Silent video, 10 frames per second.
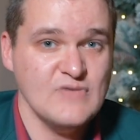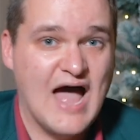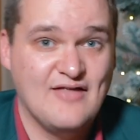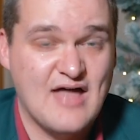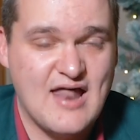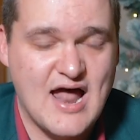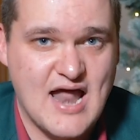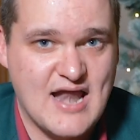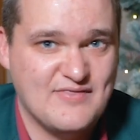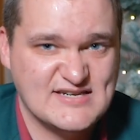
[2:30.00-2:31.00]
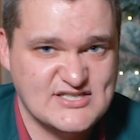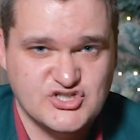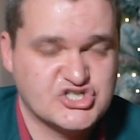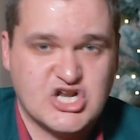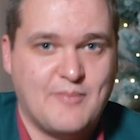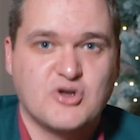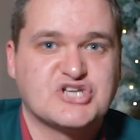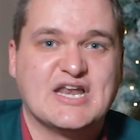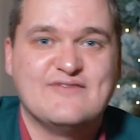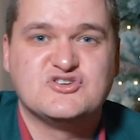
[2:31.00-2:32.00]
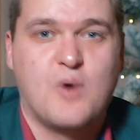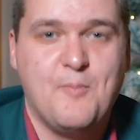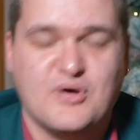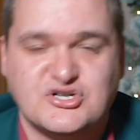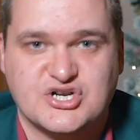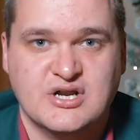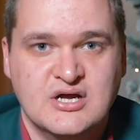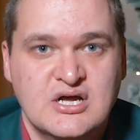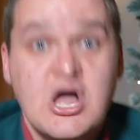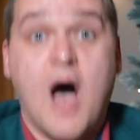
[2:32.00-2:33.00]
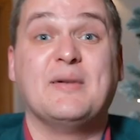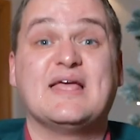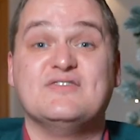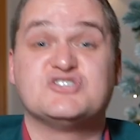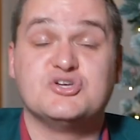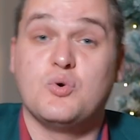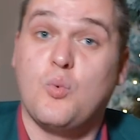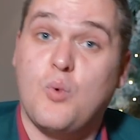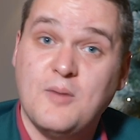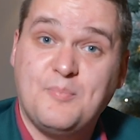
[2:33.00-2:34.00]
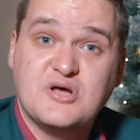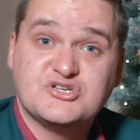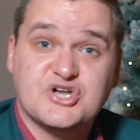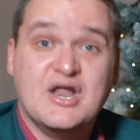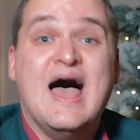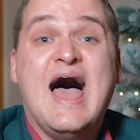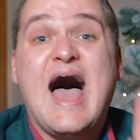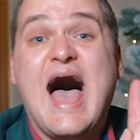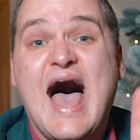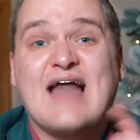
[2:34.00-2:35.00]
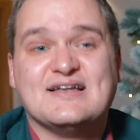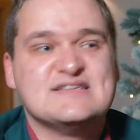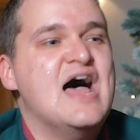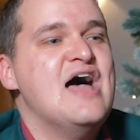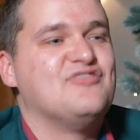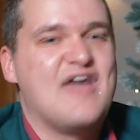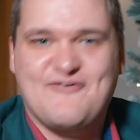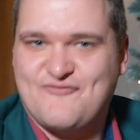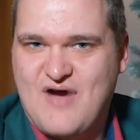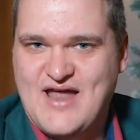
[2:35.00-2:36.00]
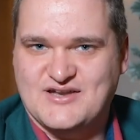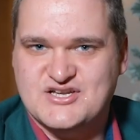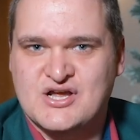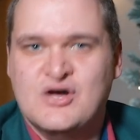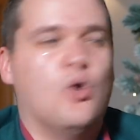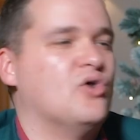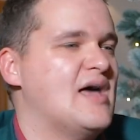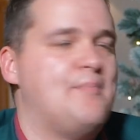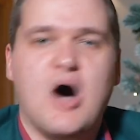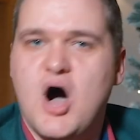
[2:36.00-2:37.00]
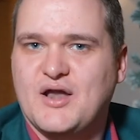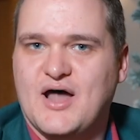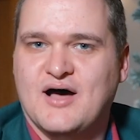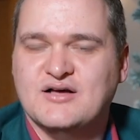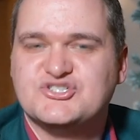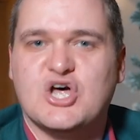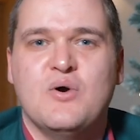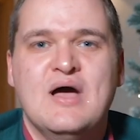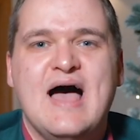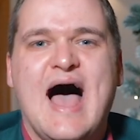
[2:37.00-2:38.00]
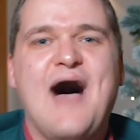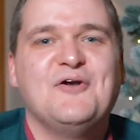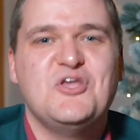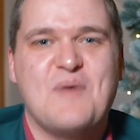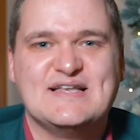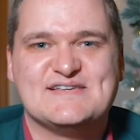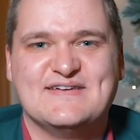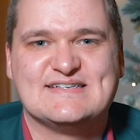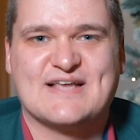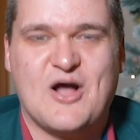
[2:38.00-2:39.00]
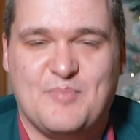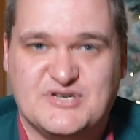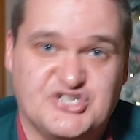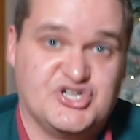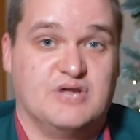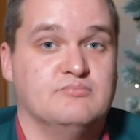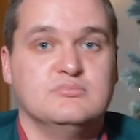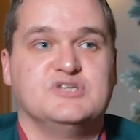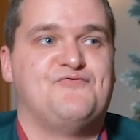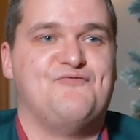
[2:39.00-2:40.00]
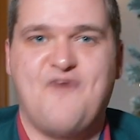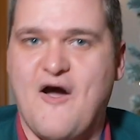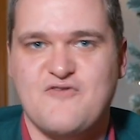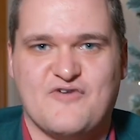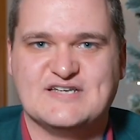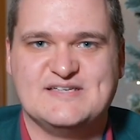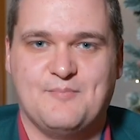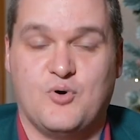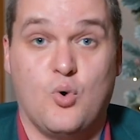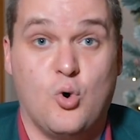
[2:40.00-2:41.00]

And this isn't just, I'm not just going to give it to one person. I'm going to give it to one person and their friend or their partner. So how do you enter into the competition? It's very, very simple.